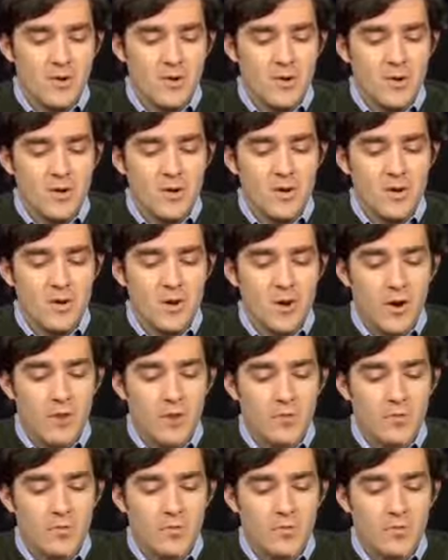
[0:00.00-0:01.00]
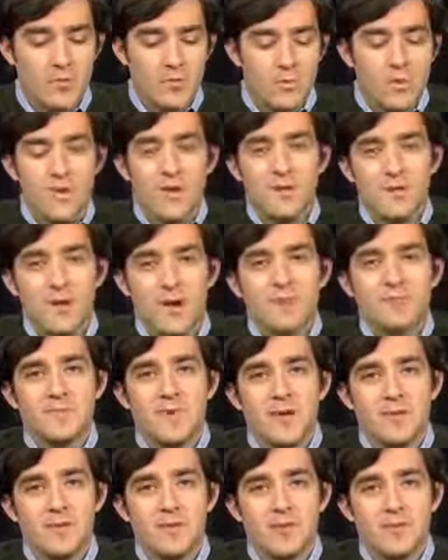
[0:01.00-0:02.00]
We are really impressed
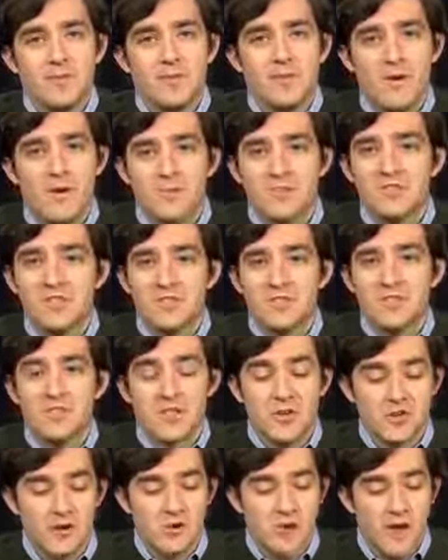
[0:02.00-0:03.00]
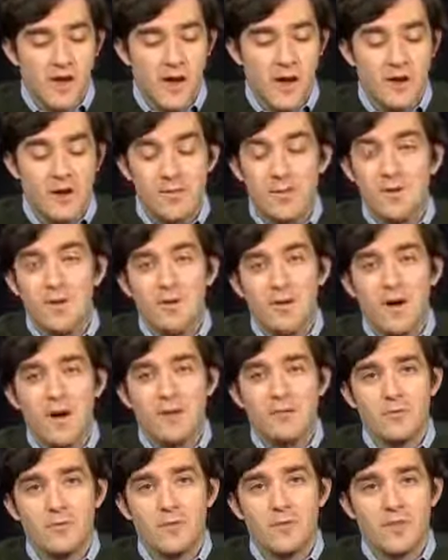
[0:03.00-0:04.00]
by the level of conversations that are going on, and there are a lot
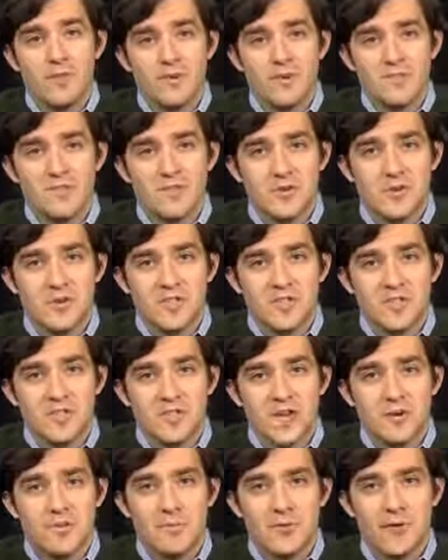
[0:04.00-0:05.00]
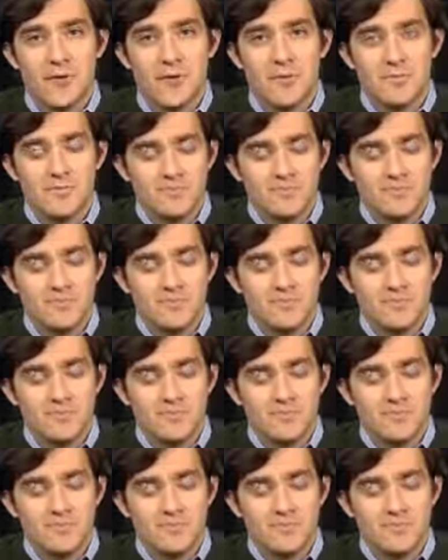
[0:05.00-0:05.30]
of really interesting questions out there.